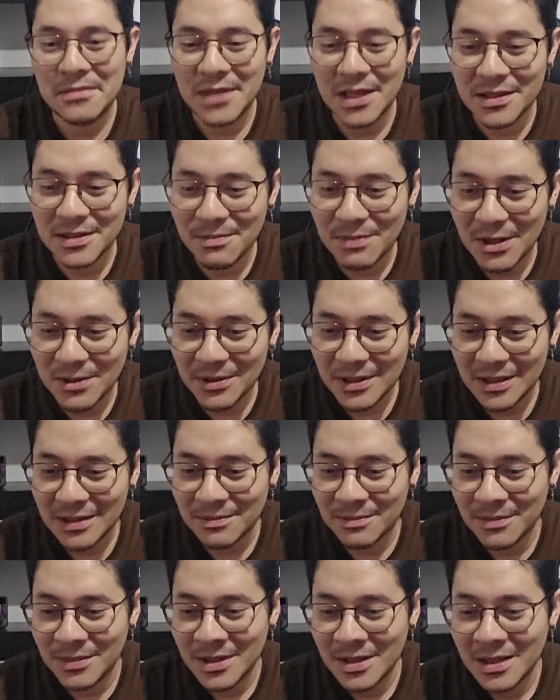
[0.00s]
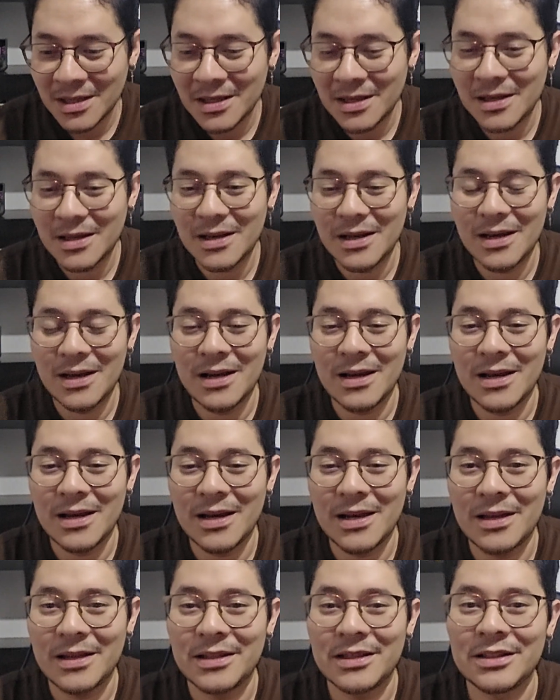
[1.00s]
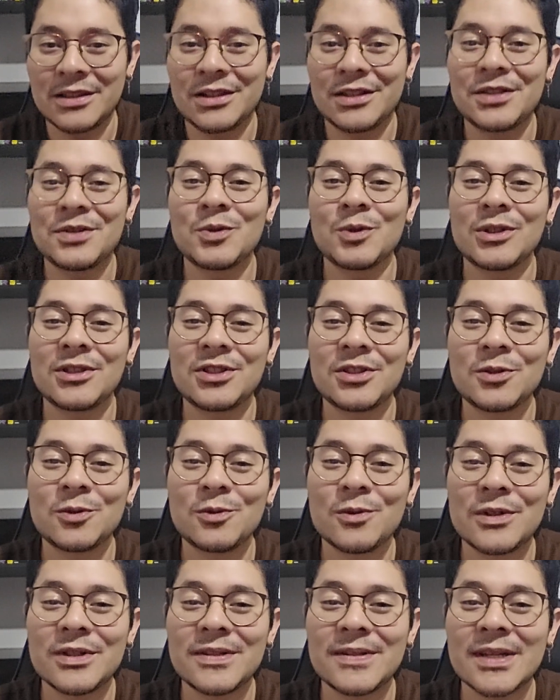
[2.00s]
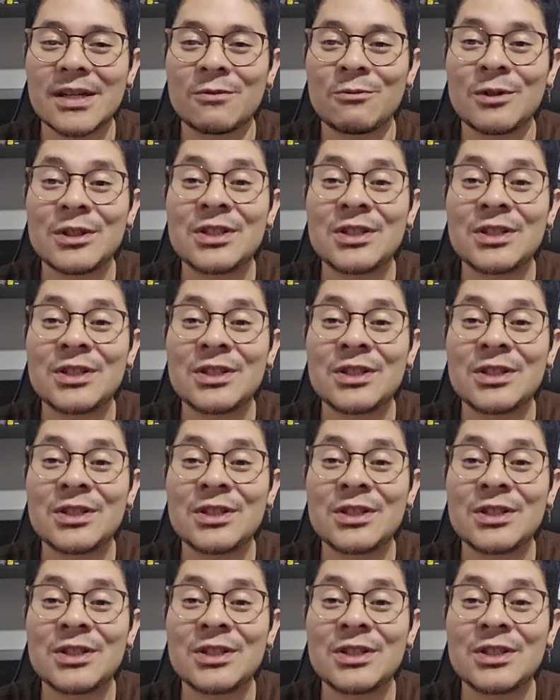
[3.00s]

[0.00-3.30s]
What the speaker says: That's about it. The Switch 2 is a